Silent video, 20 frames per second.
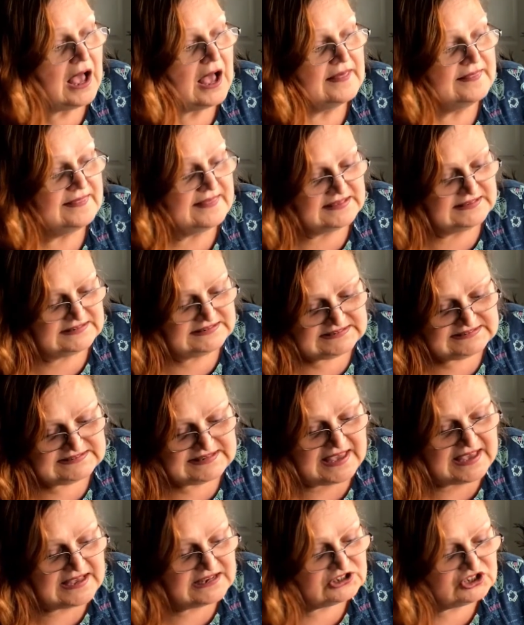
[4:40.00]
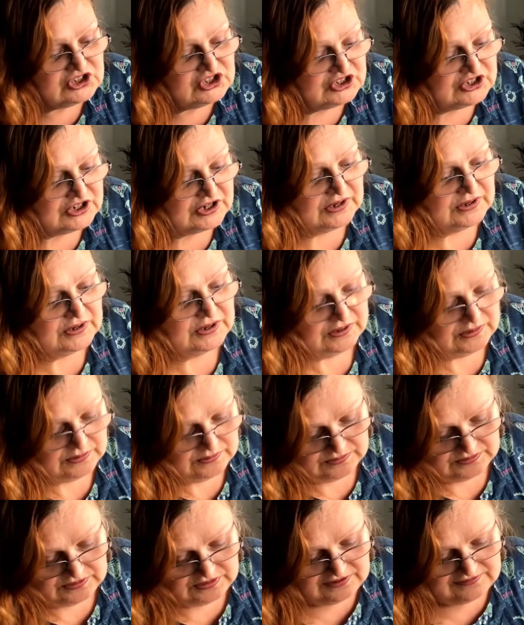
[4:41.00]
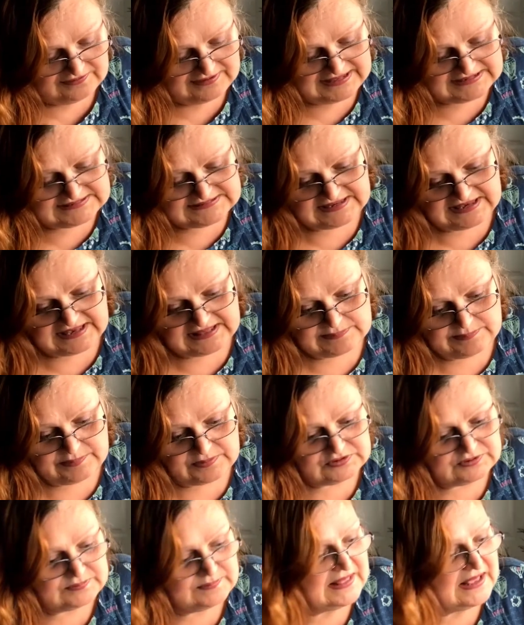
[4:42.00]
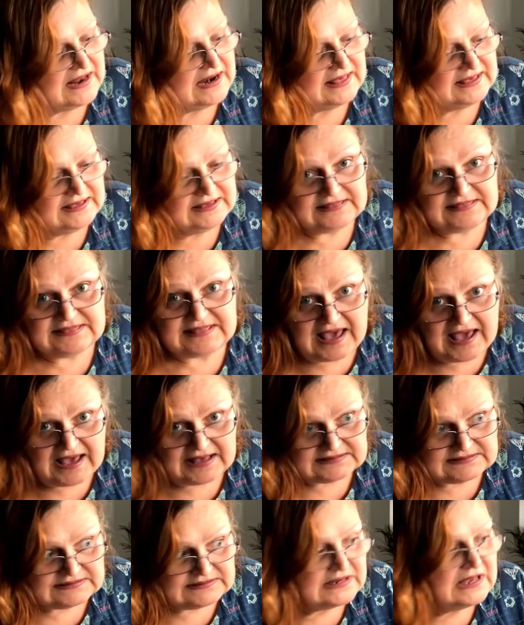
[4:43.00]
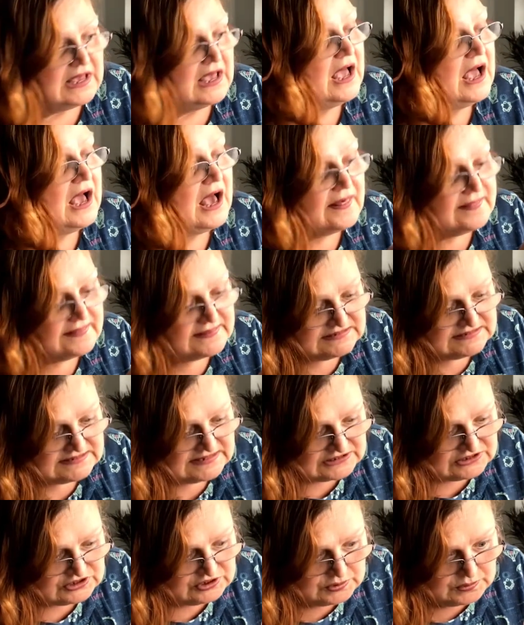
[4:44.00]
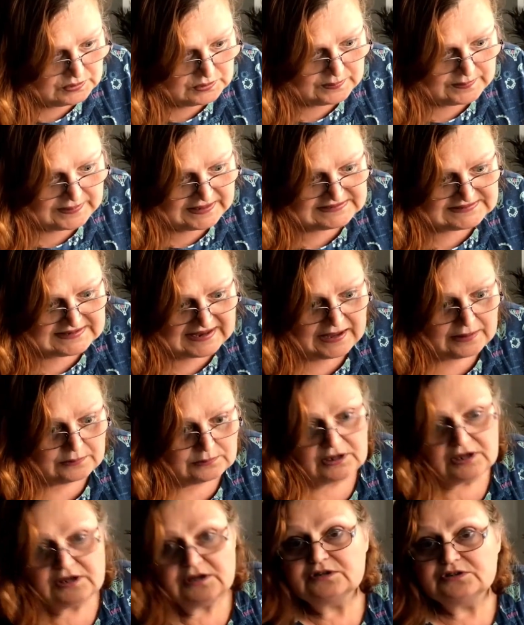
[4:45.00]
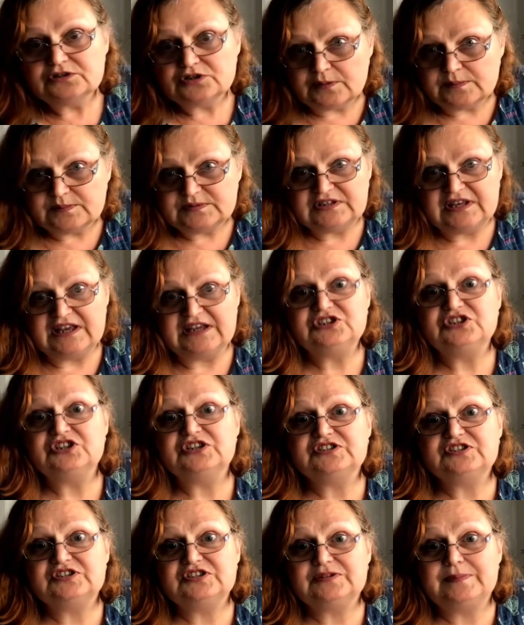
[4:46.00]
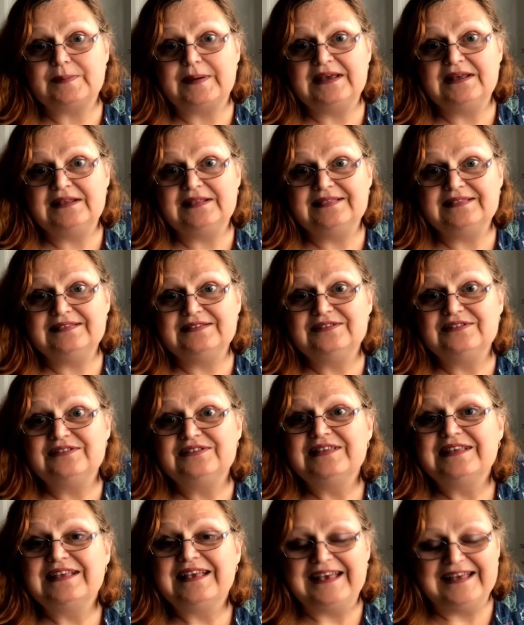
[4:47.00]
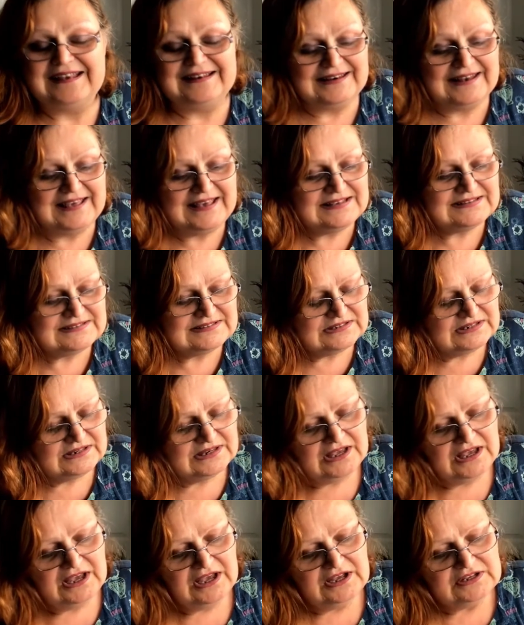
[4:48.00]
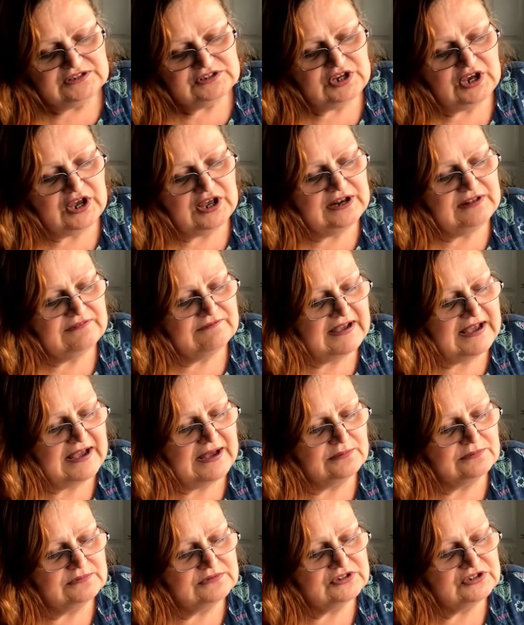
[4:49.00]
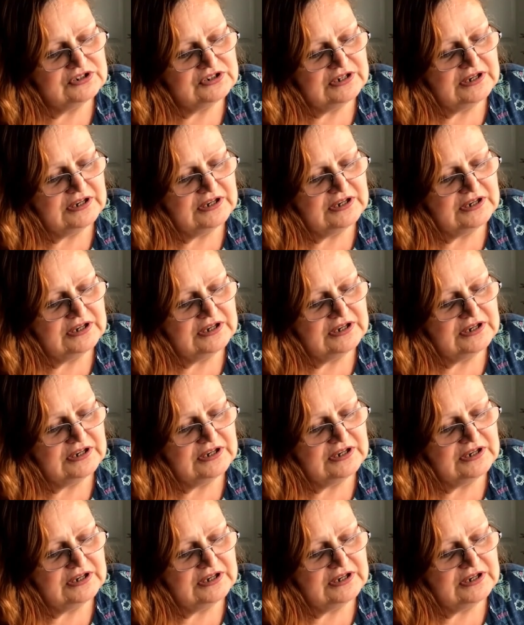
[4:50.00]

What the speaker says: and then stitch with your elastic in the bottom there like that, and then stitch all the way down, top stitch it to make it neat, turn it round,